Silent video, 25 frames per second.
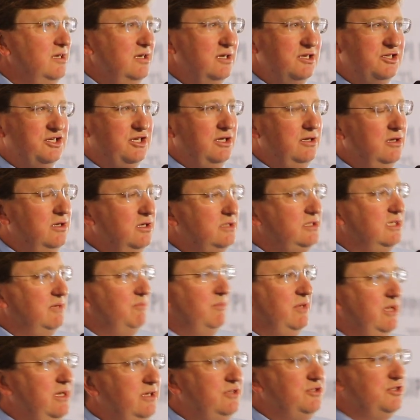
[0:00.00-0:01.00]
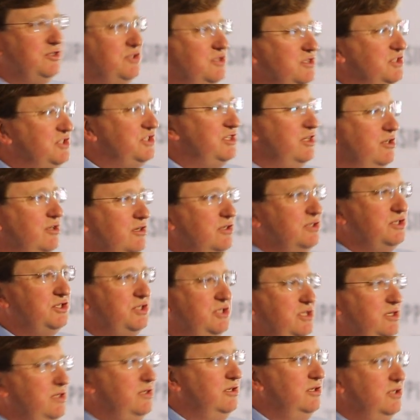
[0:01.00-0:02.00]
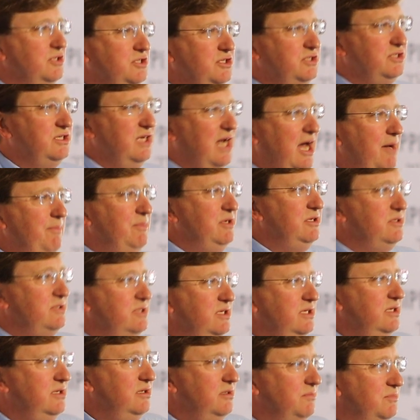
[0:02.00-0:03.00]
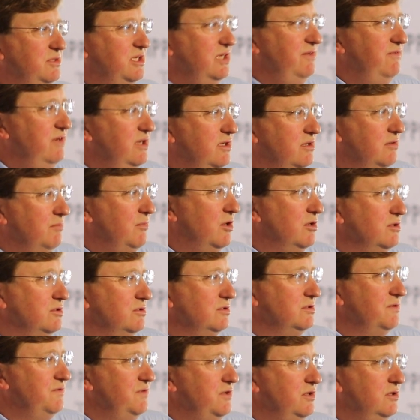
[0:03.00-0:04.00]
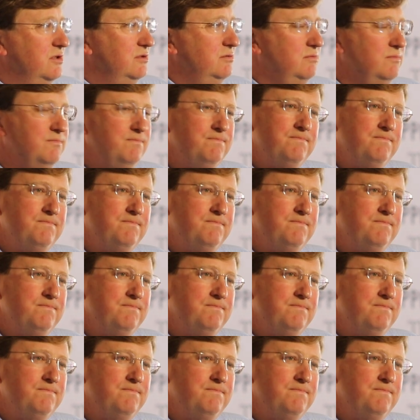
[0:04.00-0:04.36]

She looked at me just as serious as she could. She said, "I've been seeing them TV commercials of yours,